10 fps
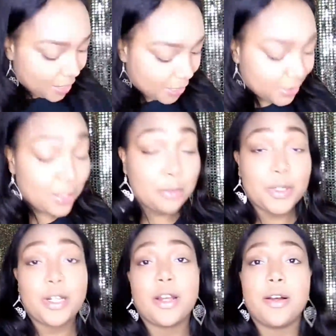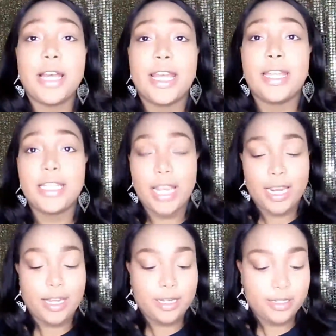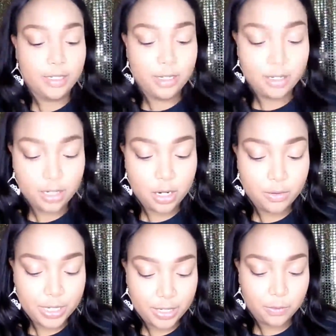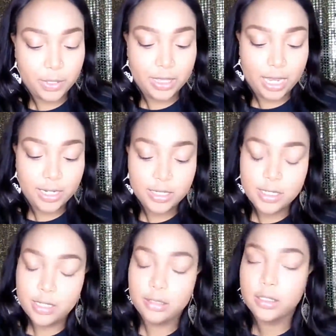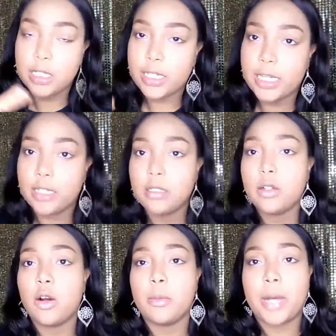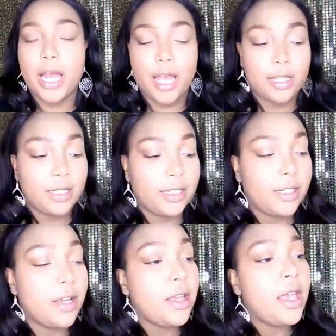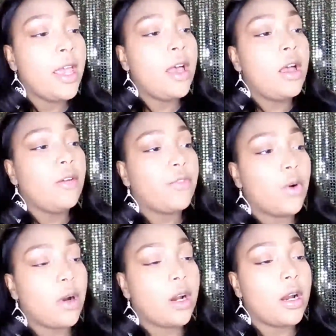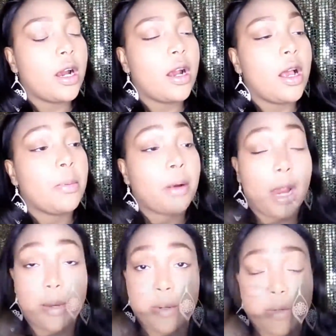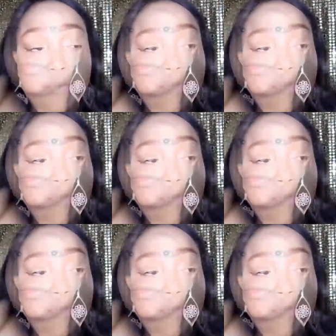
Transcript: So I'm gonna go ahead and go in with that concealer again on my eyelid for a primer.